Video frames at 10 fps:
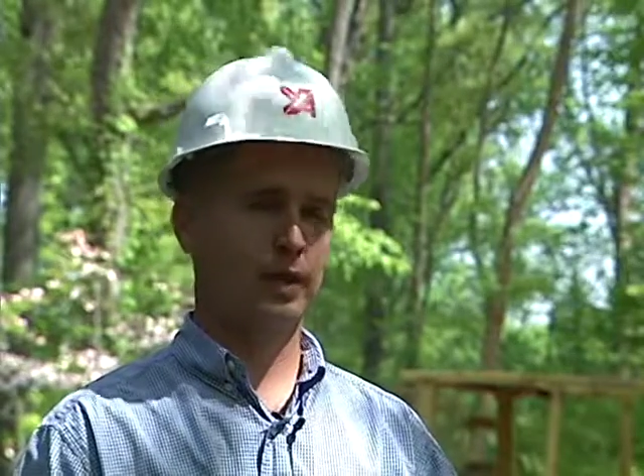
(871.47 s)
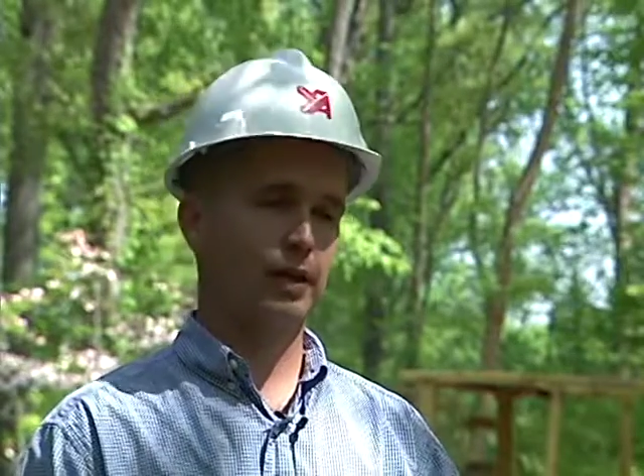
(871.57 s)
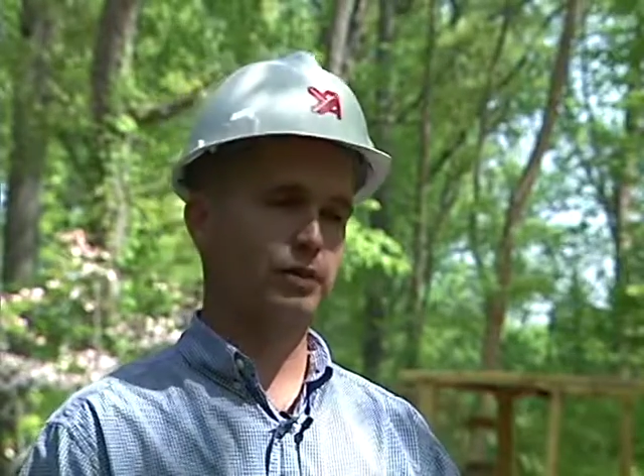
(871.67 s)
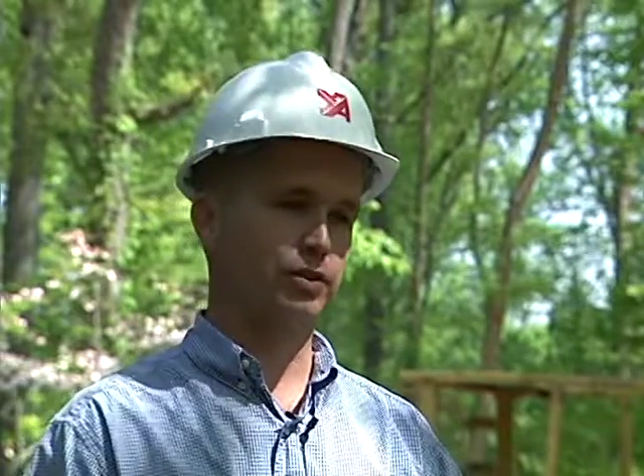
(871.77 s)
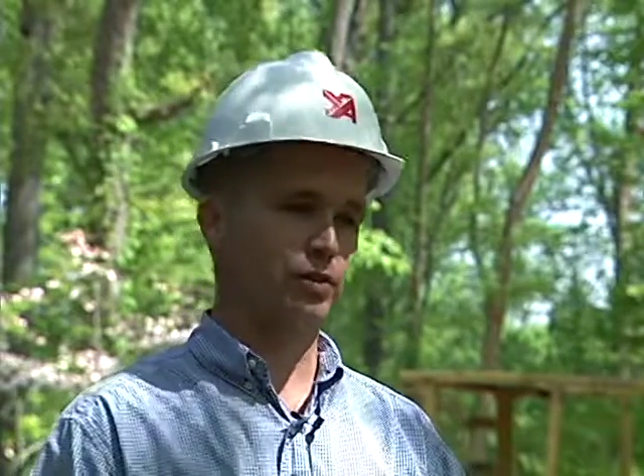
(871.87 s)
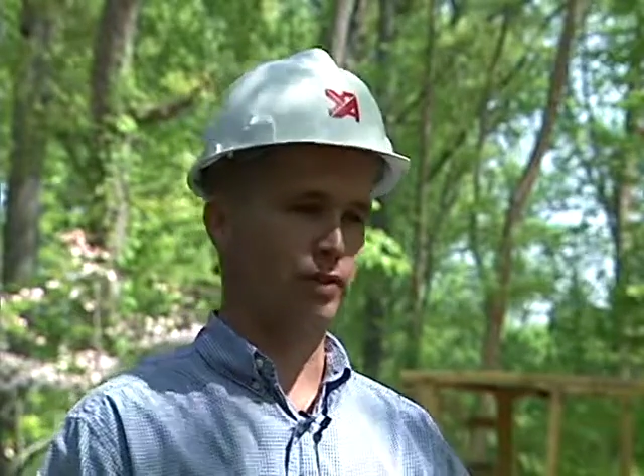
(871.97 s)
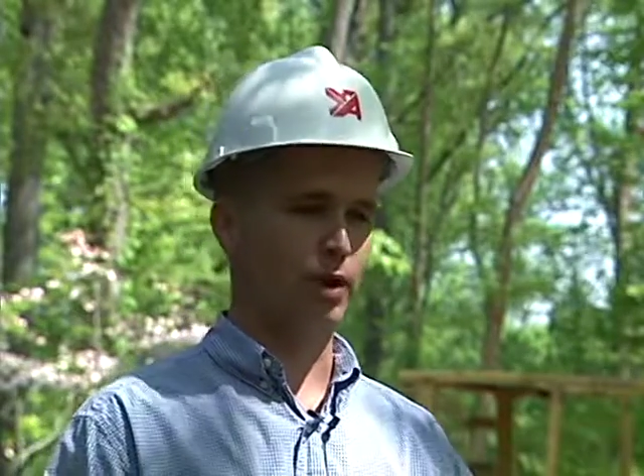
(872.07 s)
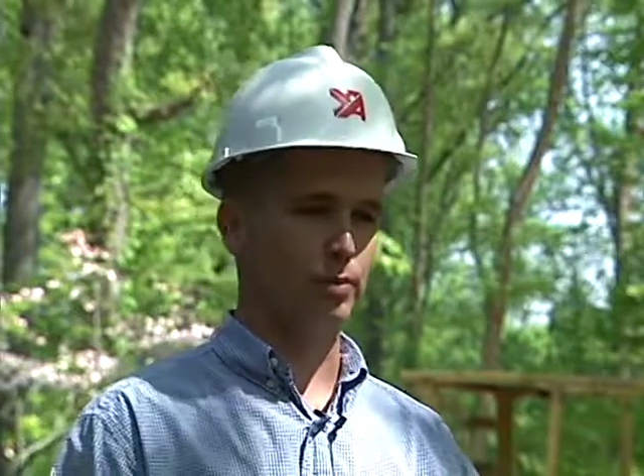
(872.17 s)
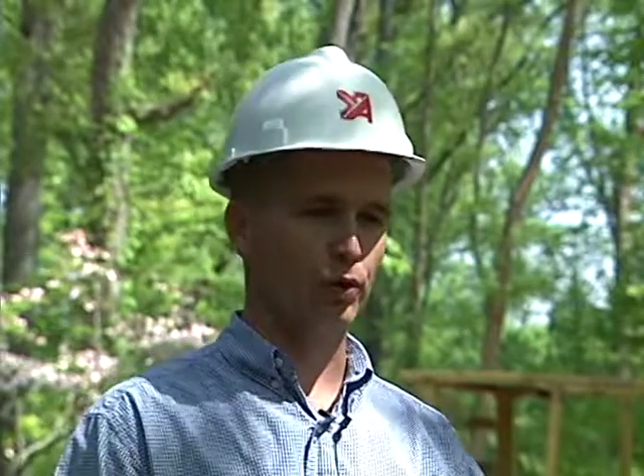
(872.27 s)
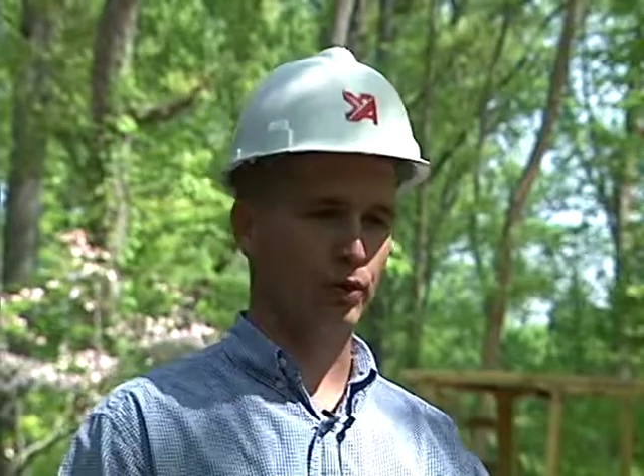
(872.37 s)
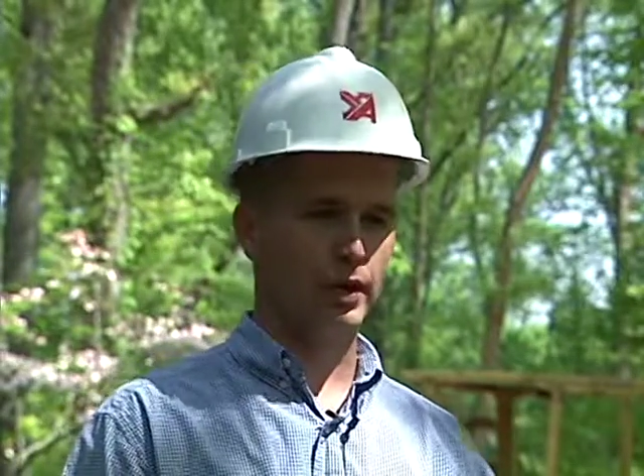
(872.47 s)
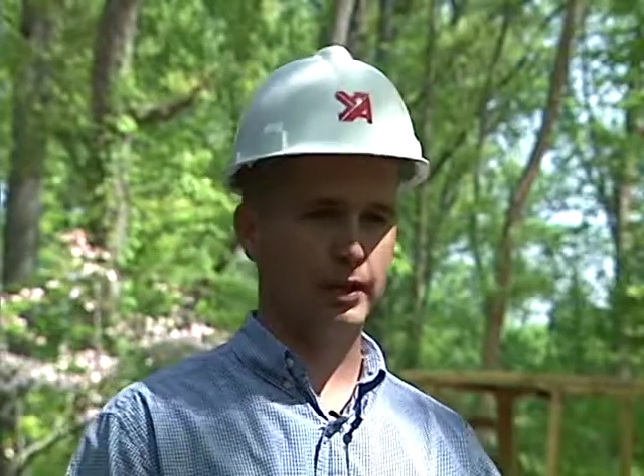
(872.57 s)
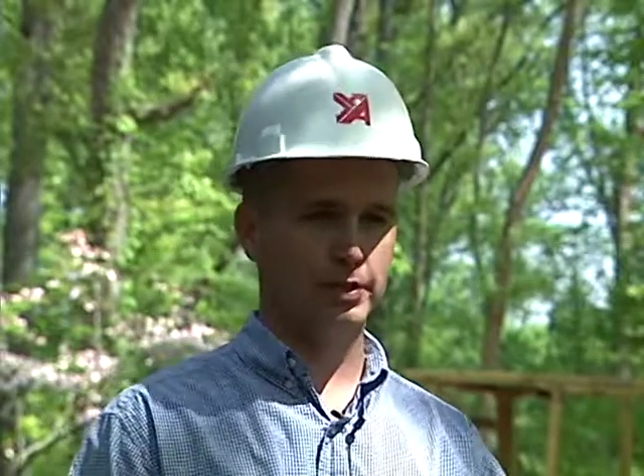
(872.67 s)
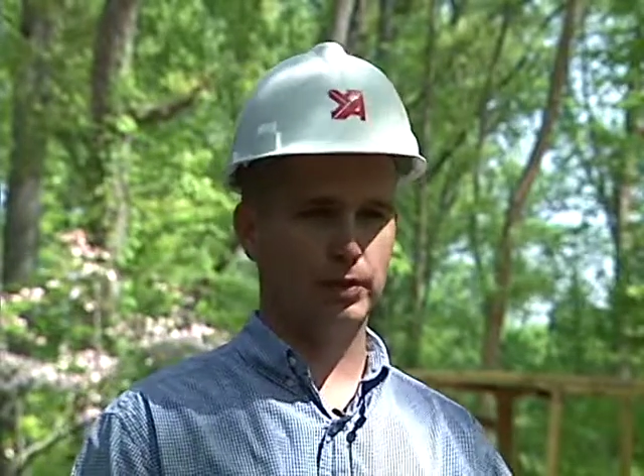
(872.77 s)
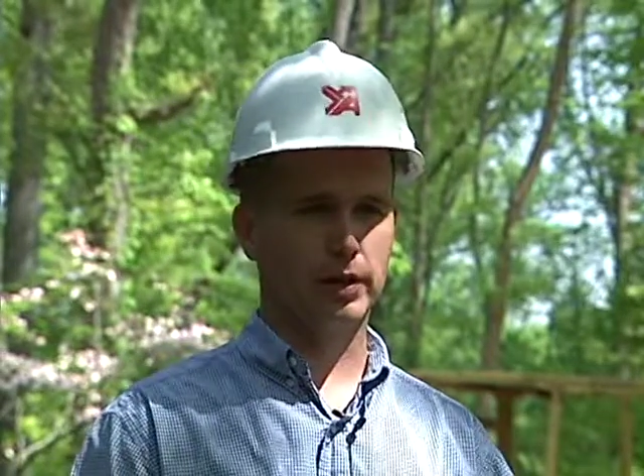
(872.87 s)
It's good for our
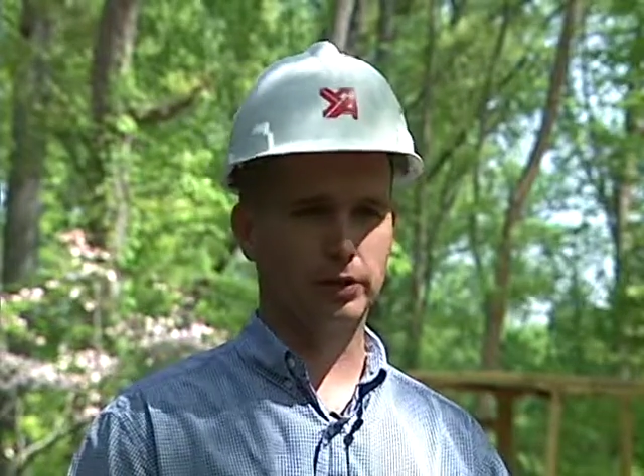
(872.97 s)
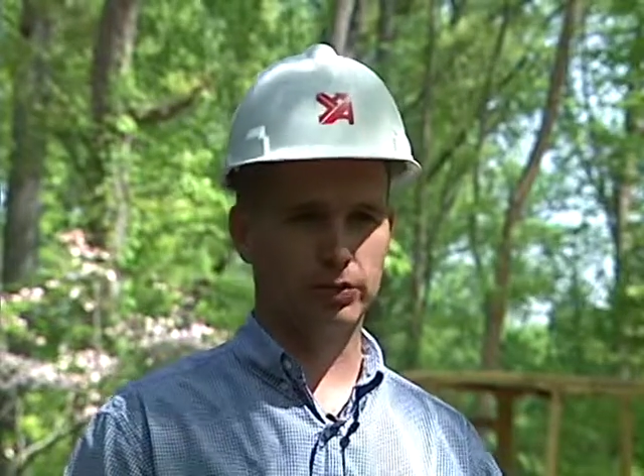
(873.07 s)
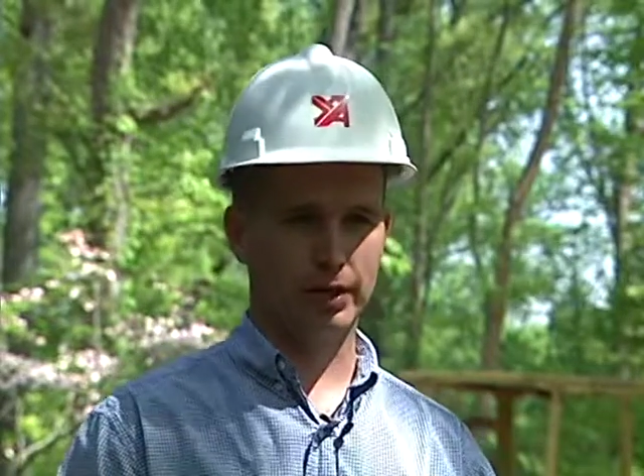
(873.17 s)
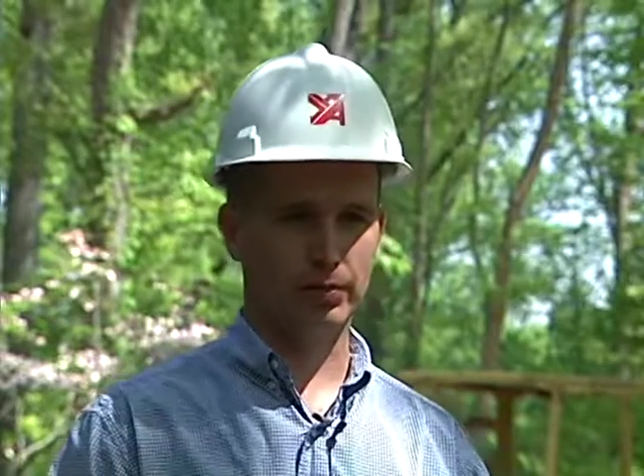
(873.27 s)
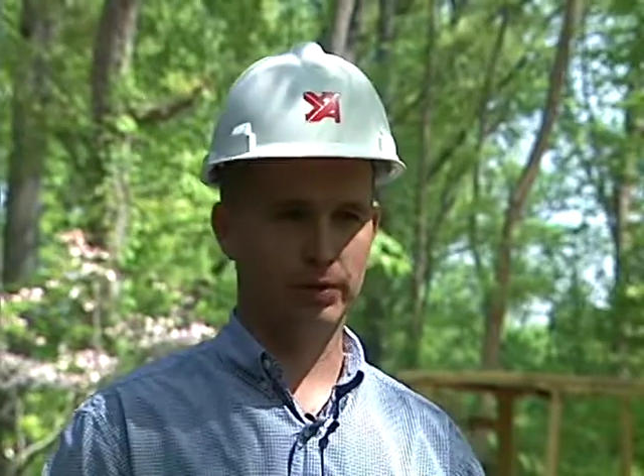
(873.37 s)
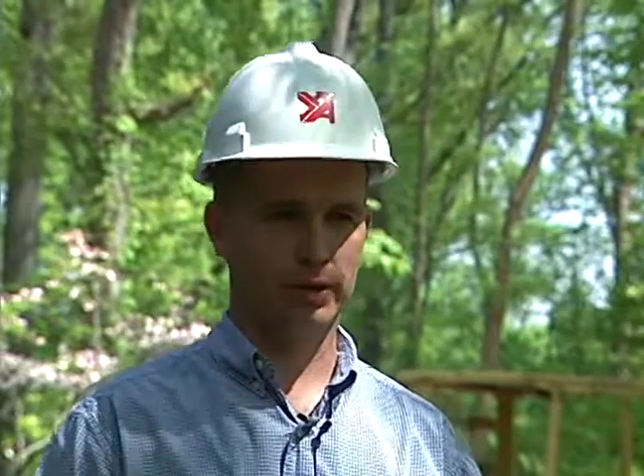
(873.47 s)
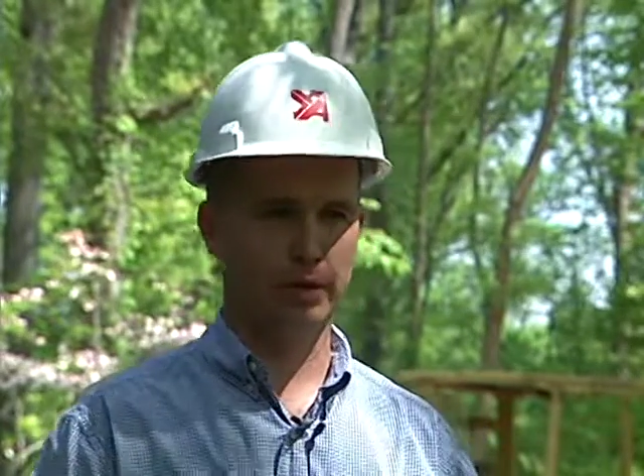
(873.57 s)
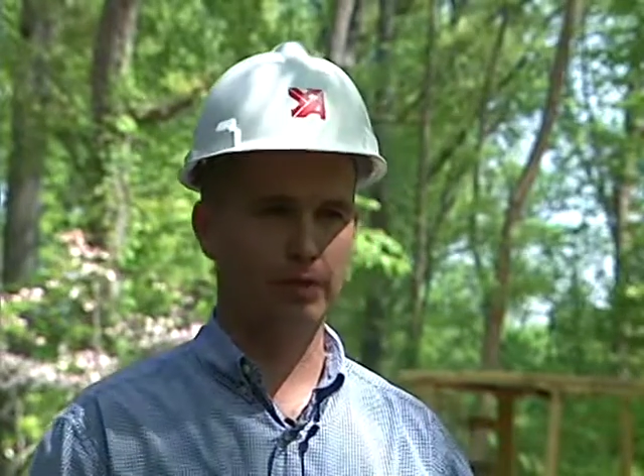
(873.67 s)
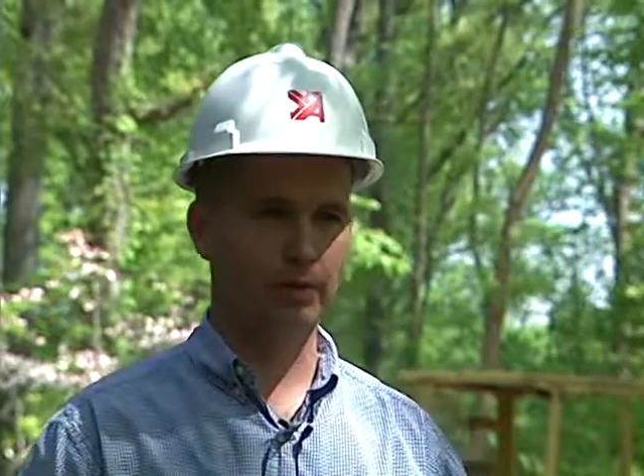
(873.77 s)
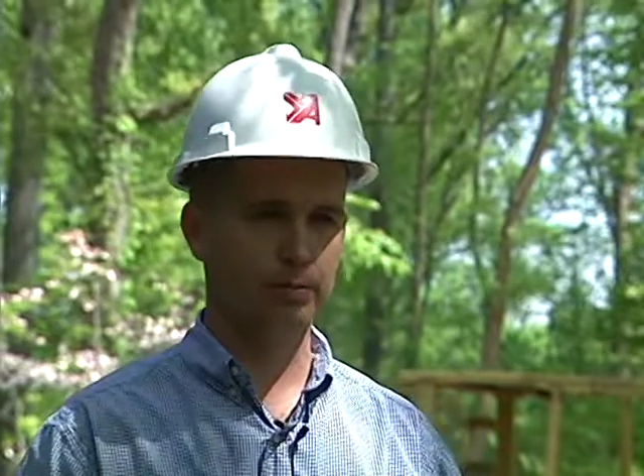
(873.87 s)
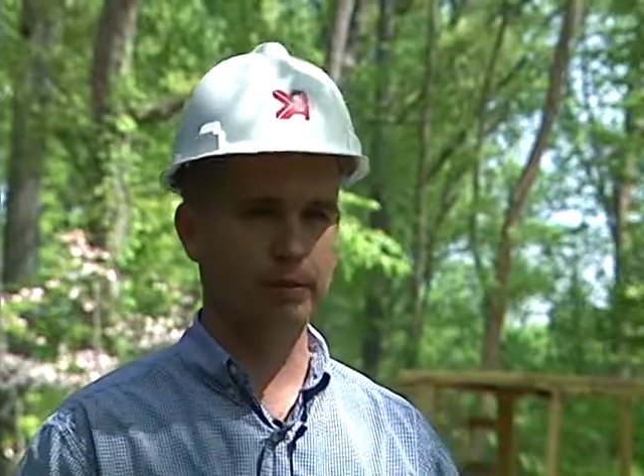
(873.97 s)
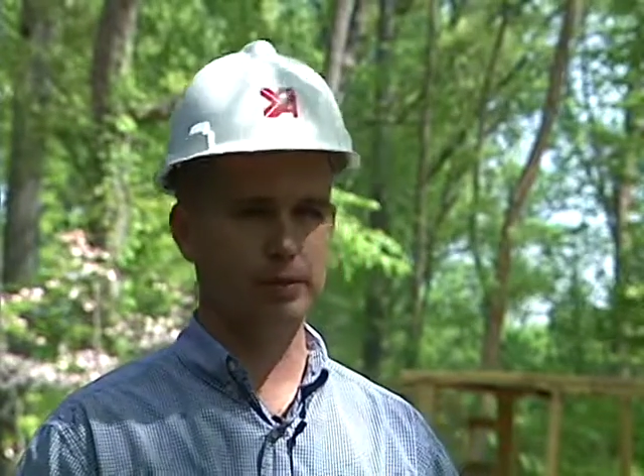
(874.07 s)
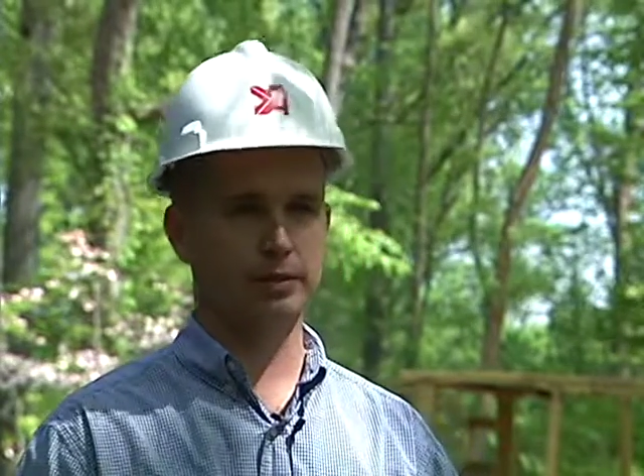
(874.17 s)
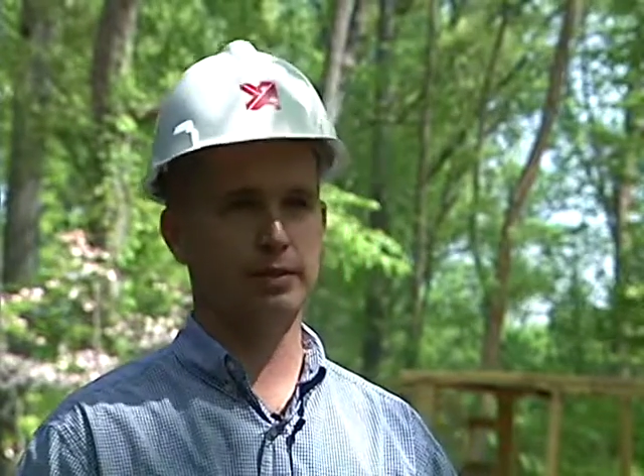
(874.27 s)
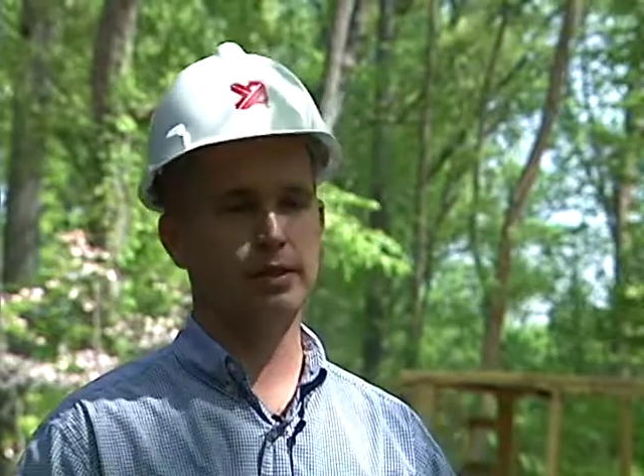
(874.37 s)
employees because we're able to keep them
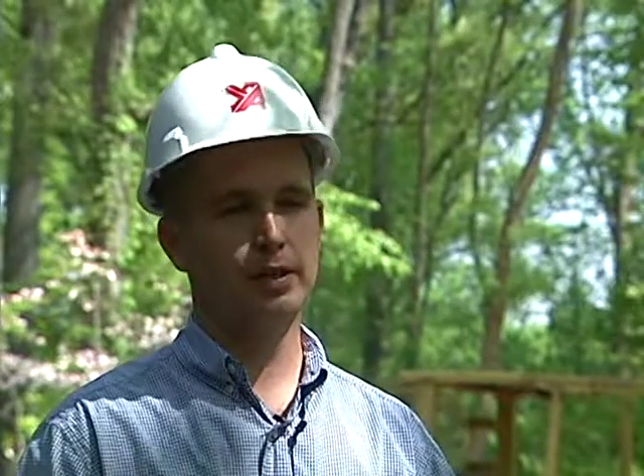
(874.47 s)
busy.